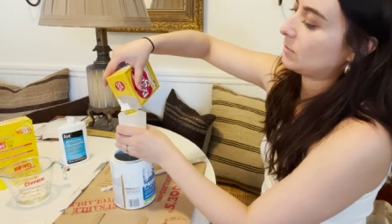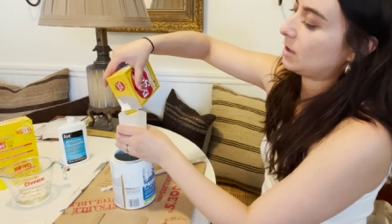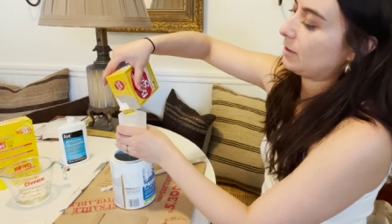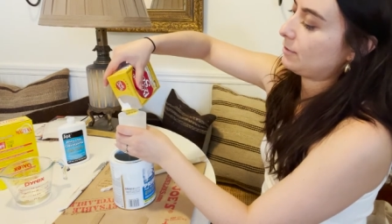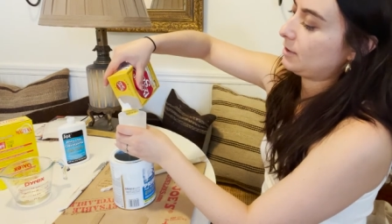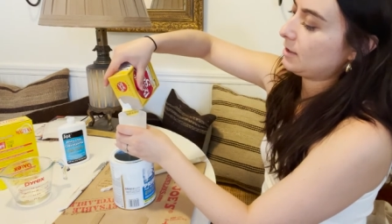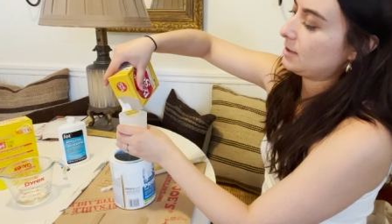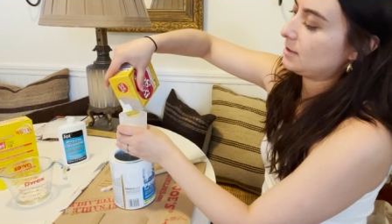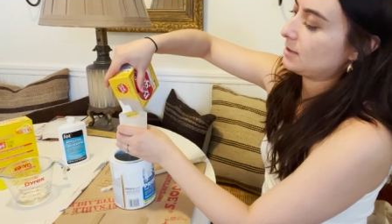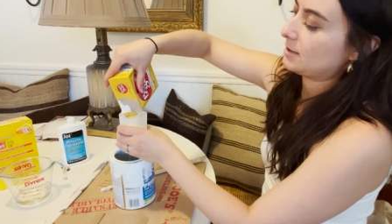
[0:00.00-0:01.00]
I feel like
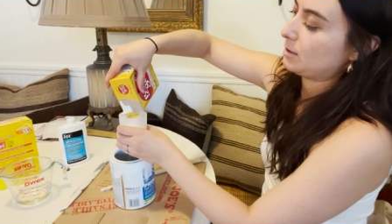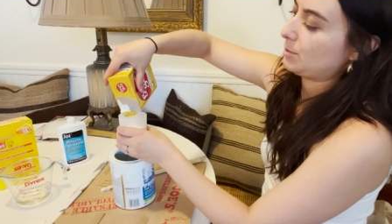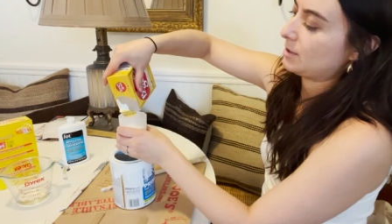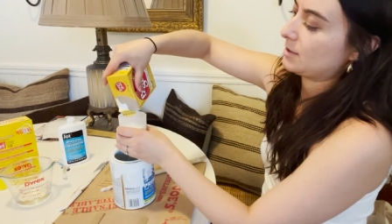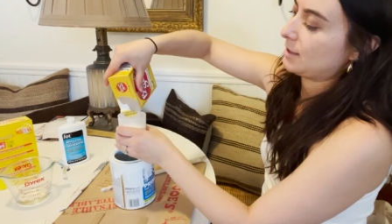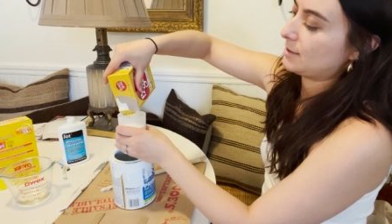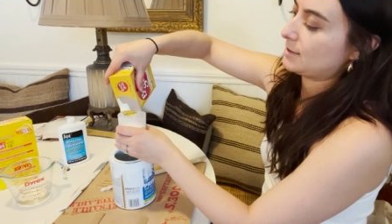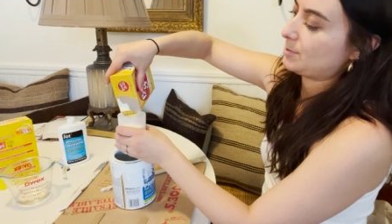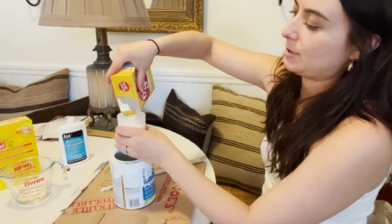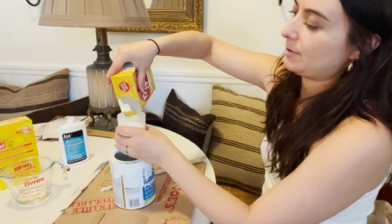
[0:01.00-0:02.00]
this is gonna be a science
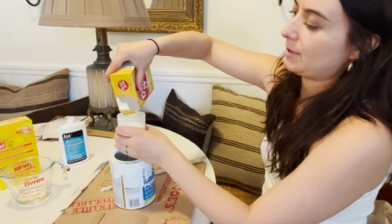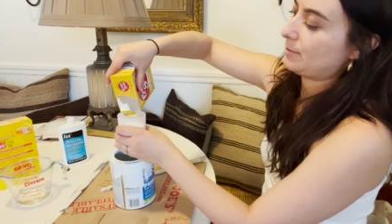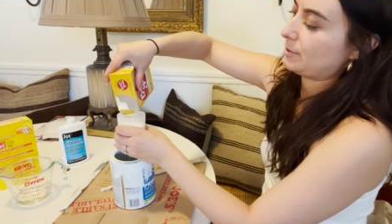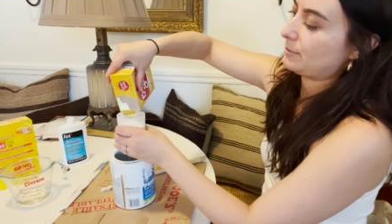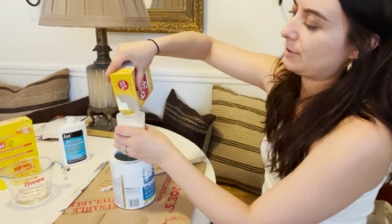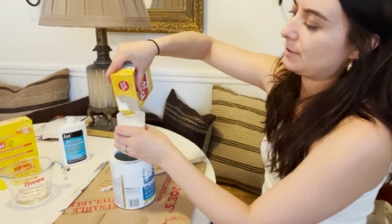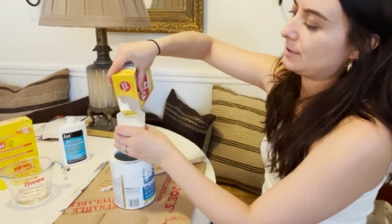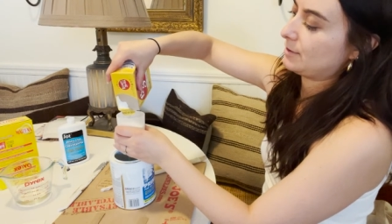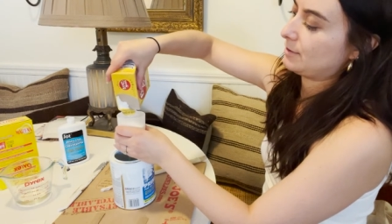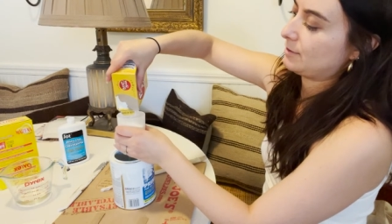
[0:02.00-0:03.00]
experiment. I'm
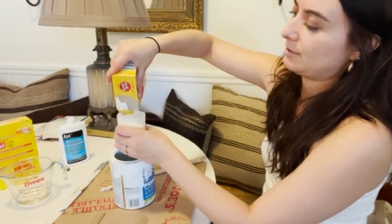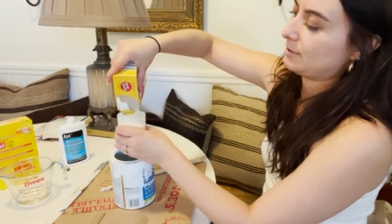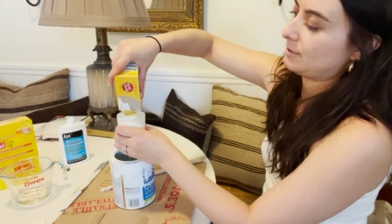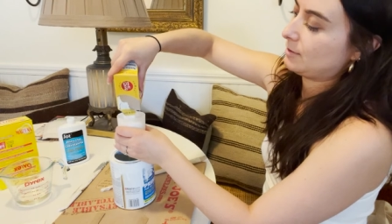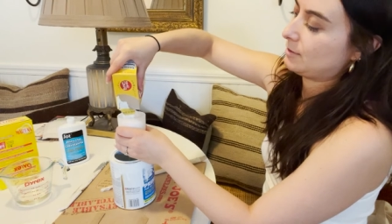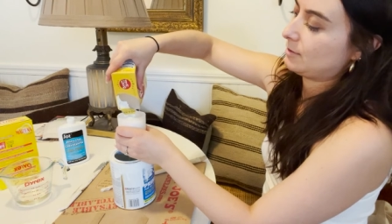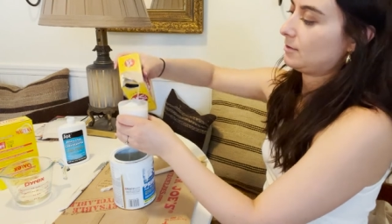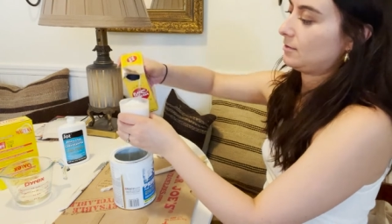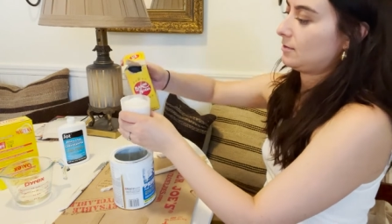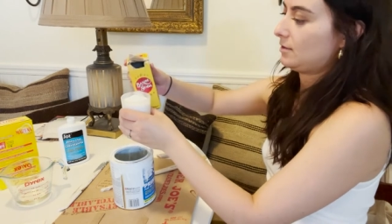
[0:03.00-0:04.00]
nervous.
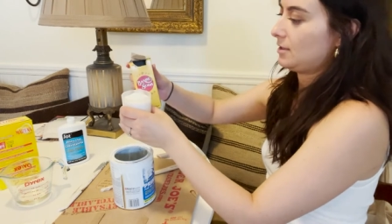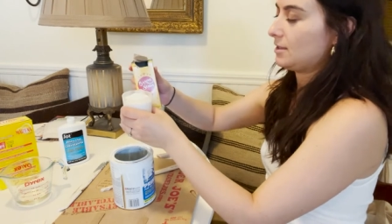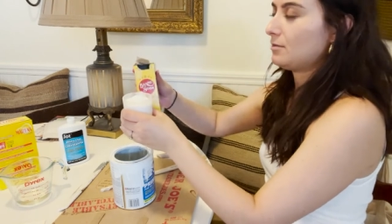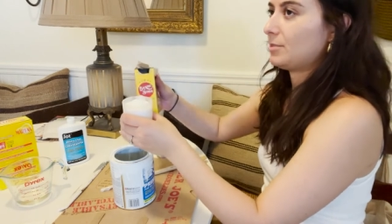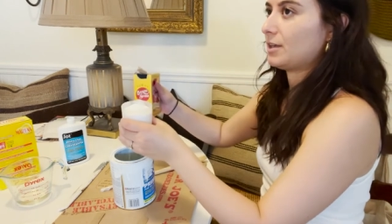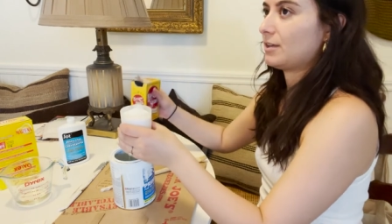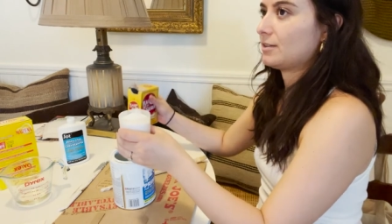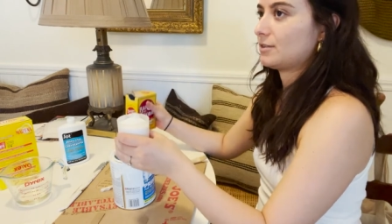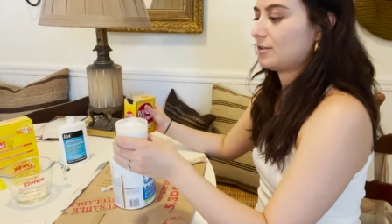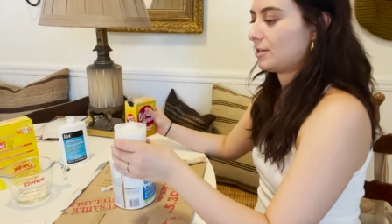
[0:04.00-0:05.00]
Doesn't
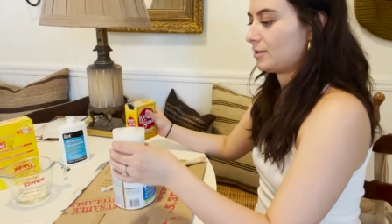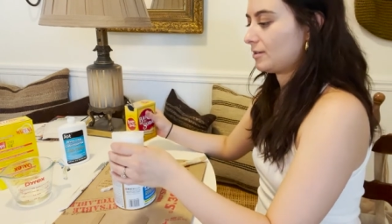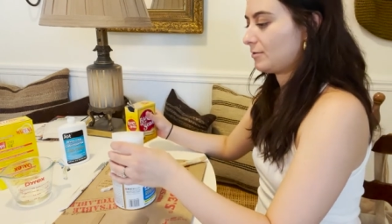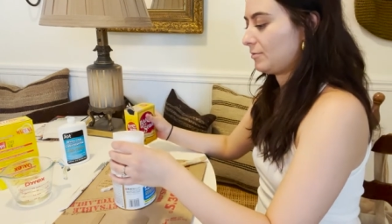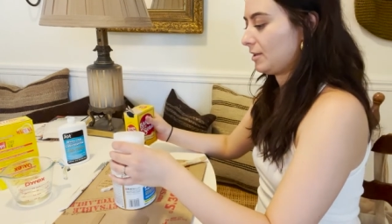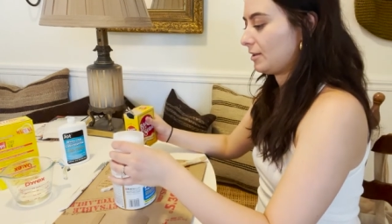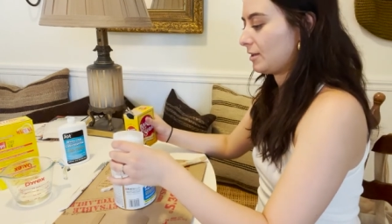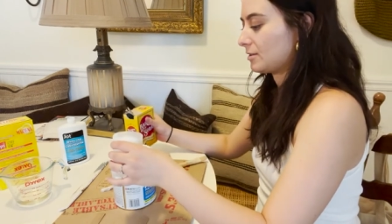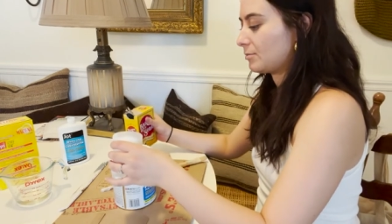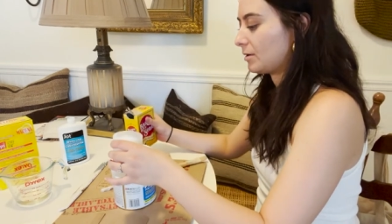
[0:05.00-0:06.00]
baking soda make
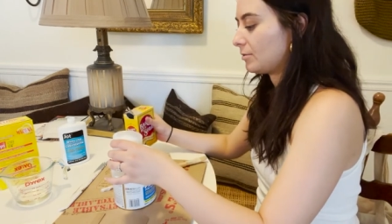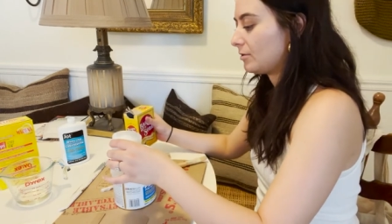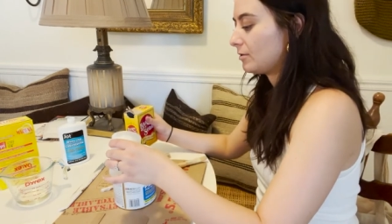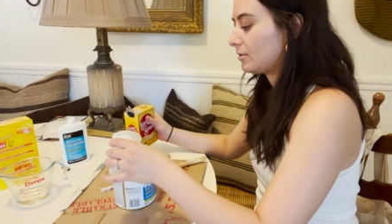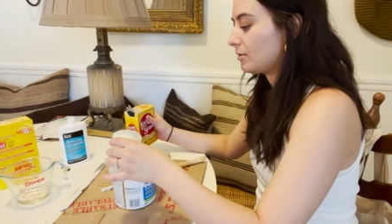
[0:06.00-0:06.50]
things bubble?